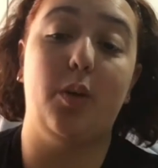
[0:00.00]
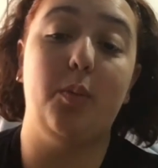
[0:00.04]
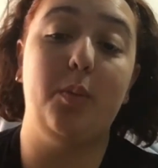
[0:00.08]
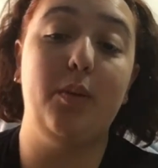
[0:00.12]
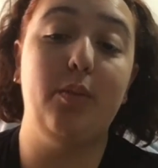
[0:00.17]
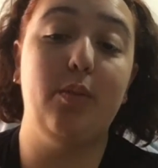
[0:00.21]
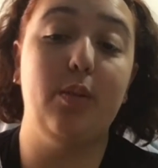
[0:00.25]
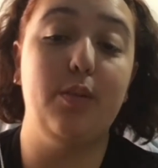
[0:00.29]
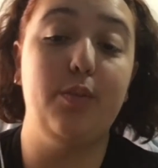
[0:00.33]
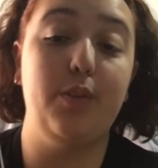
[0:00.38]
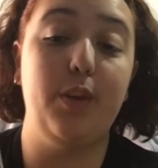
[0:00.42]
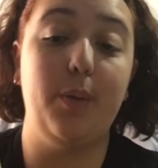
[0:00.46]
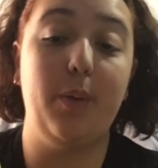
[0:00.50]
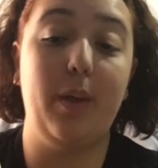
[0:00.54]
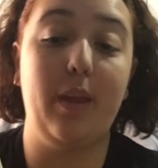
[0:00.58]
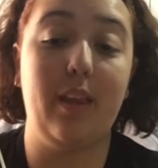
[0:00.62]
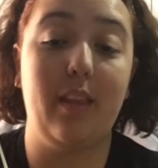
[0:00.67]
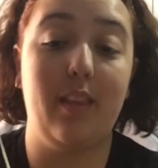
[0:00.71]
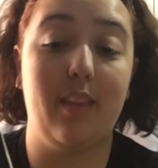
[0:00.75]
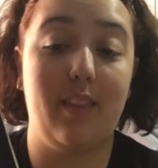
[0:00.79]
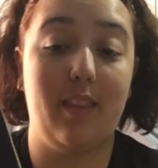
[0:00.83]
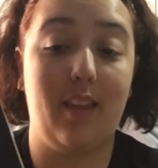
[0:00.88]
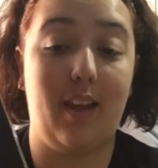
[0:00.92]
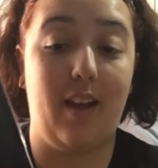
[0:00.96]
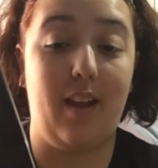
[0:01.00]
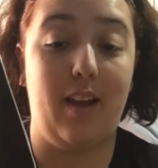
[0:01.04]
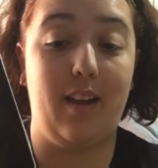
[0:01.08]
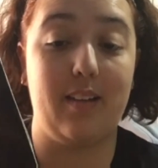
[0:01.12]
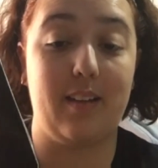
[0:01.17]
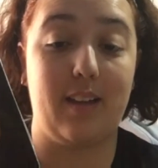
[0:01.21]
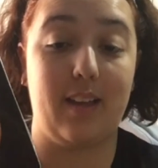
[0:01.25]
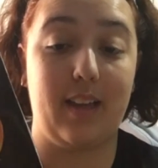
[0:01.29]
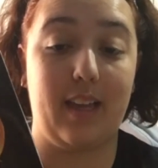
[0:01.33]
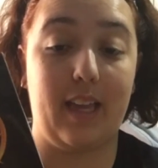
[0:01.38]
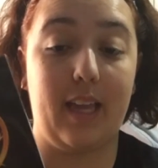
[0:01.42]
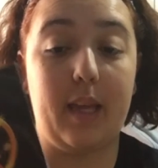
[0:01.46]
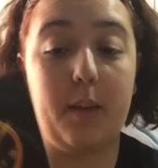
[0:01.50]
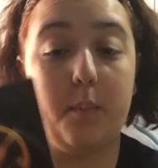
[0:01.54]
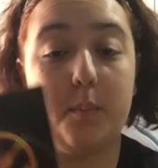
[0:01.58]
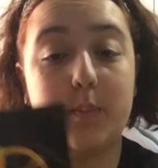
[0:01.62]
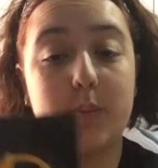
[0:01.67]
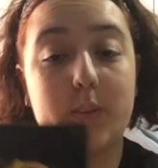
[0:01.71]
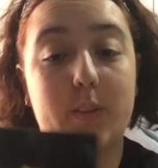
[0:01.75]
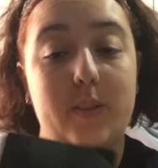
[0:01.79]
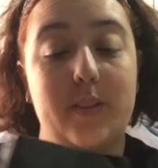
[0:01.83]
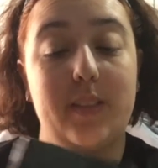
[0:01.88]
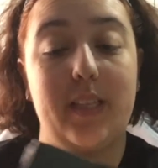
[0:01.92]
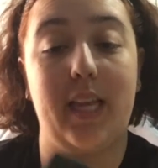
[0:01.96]
I'll be reviewing The Hunger
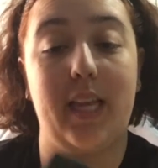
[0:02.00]
Games.